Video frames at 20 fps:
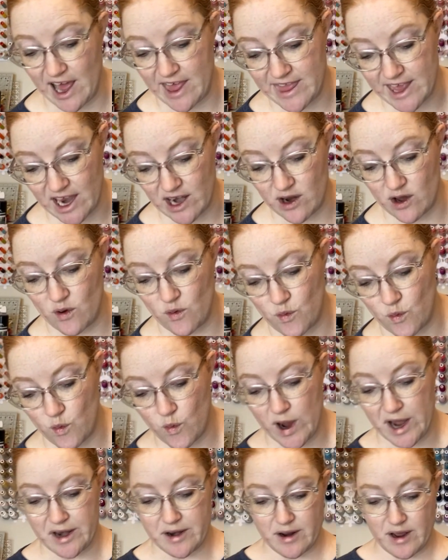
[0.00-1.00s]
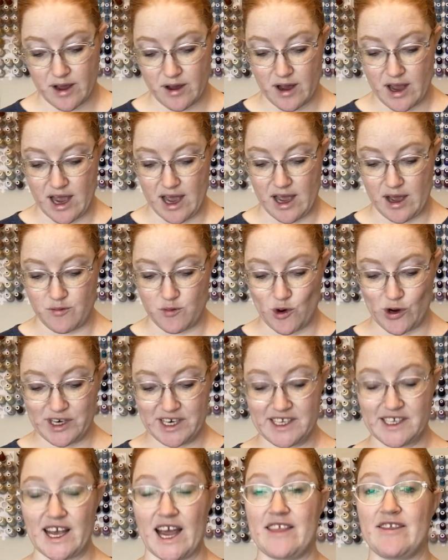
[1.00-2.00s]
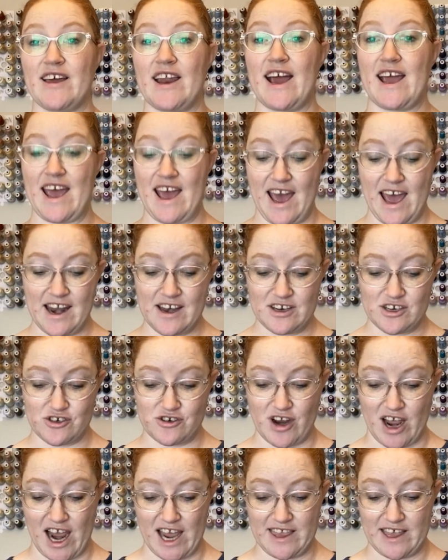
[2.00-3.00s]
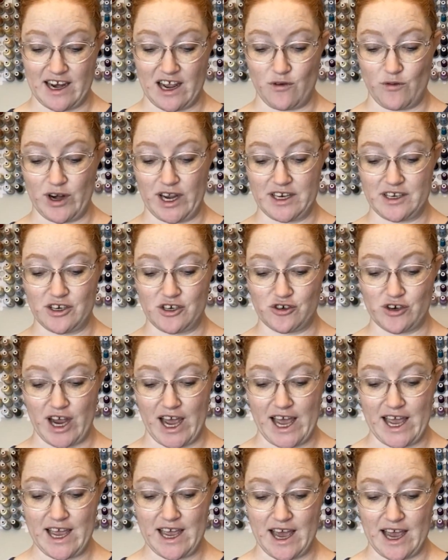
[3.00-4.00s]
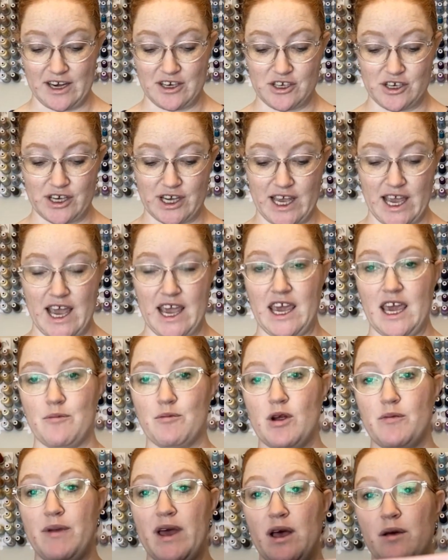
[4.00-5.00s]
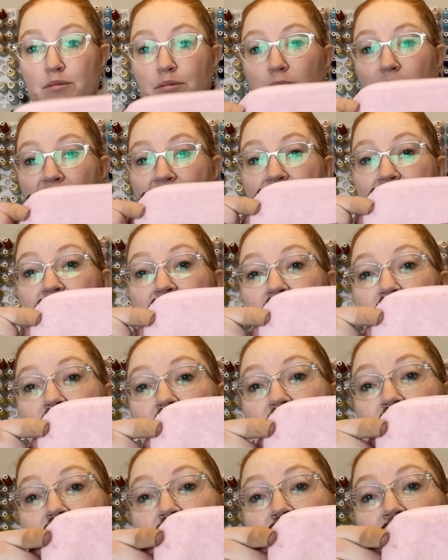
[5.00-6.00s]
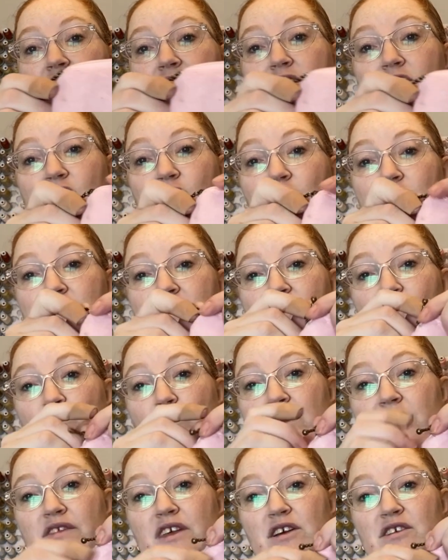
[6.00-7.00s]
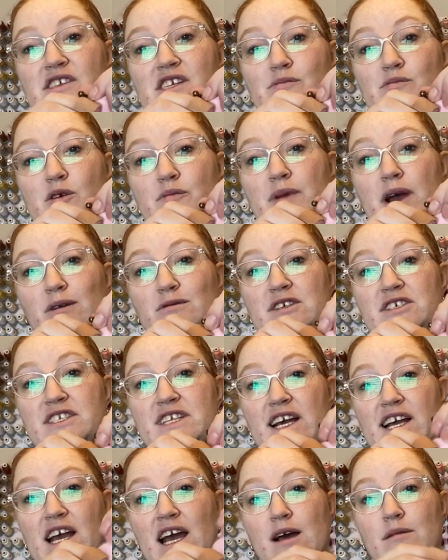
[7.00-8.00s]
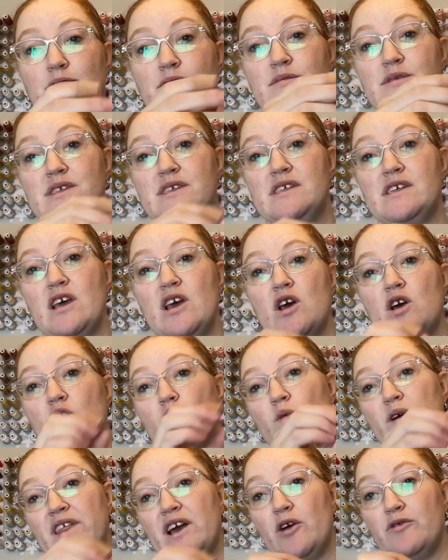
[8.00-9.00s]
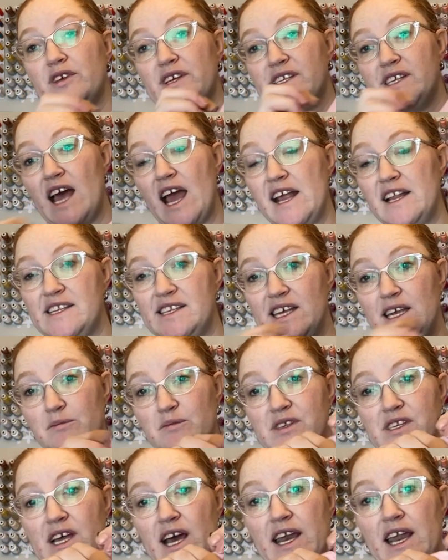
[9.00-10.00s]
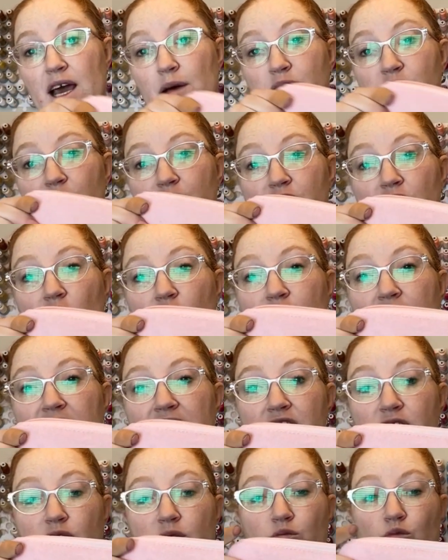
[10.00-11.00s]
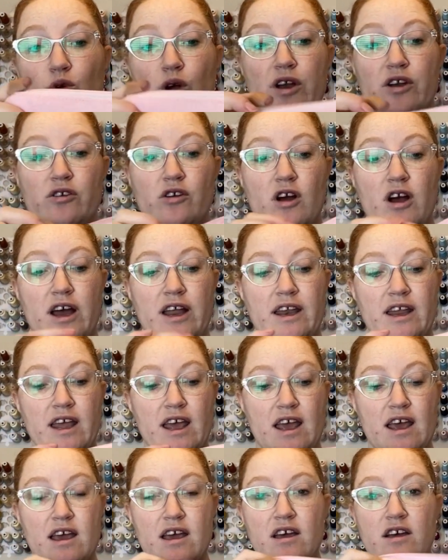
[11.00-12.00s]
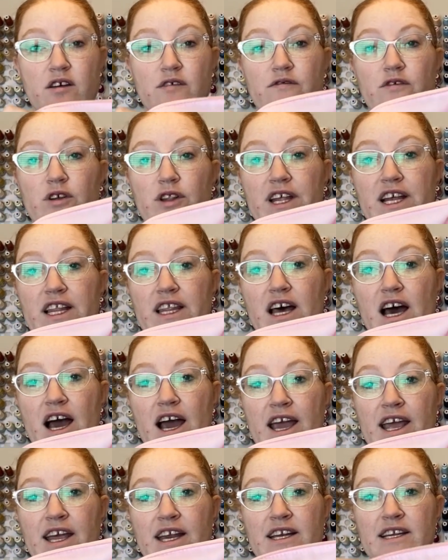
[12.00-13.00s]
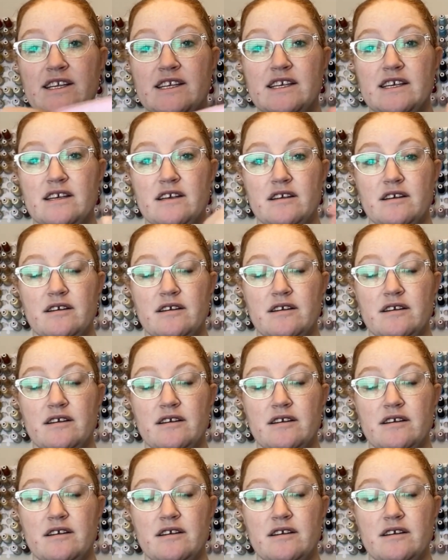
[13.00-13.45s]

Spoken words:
And then one more design that I hadn't tried that I wanted to try, I took a Kimberbell blank. So this is one of their zipper pouches that comes without the side seams done up. So it's all ready to embroider on, fully lined.